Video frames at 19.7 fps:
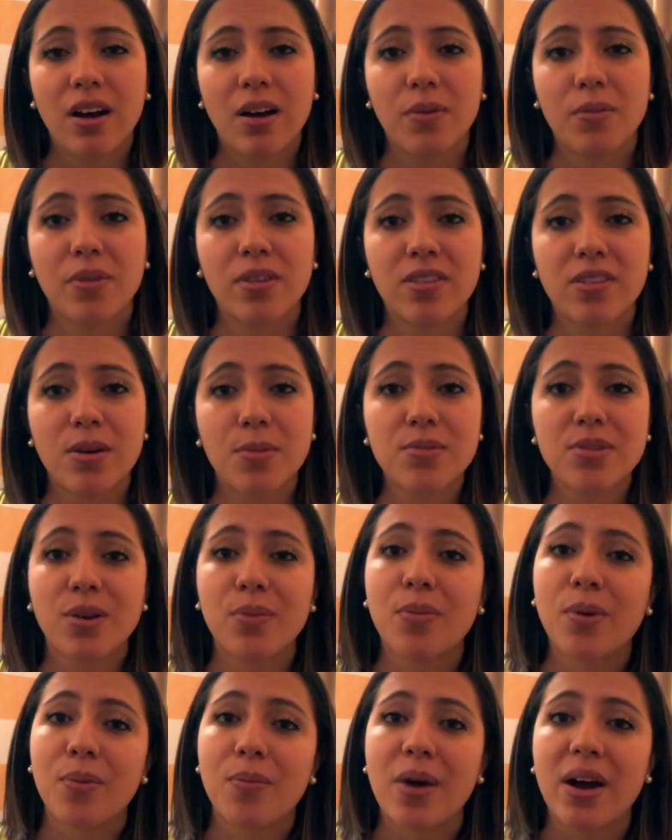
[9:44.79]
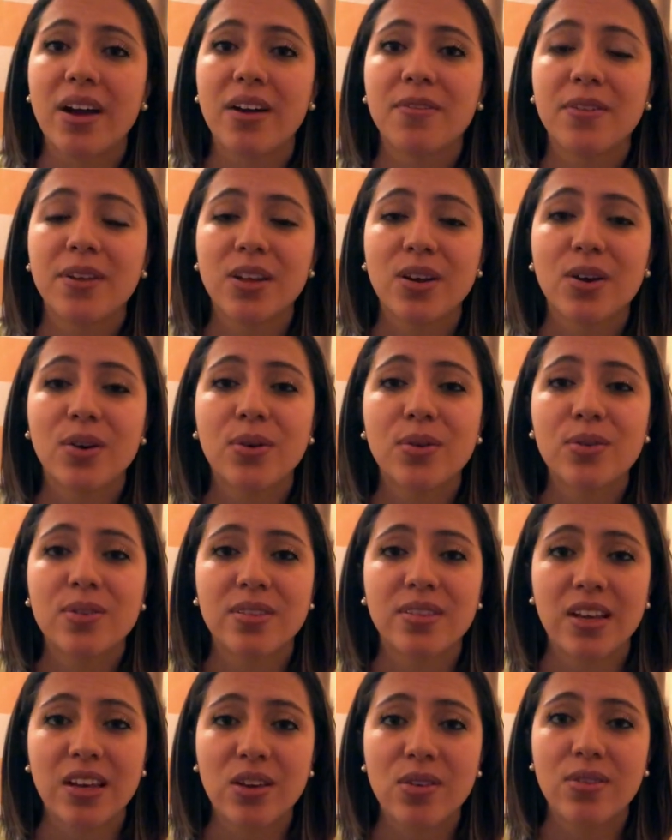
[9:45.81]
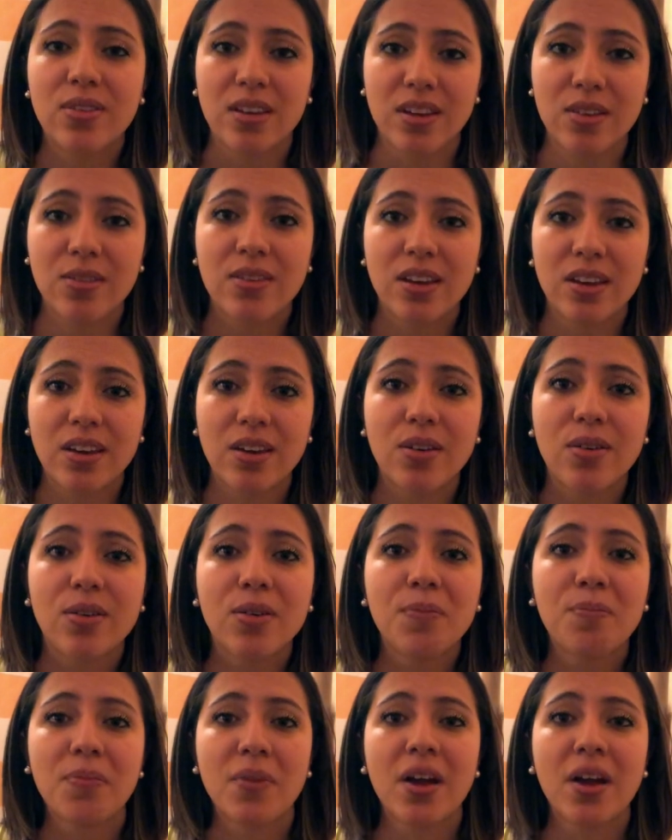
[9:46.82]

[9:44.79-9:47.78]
The thumbs up on my videos. Thank you.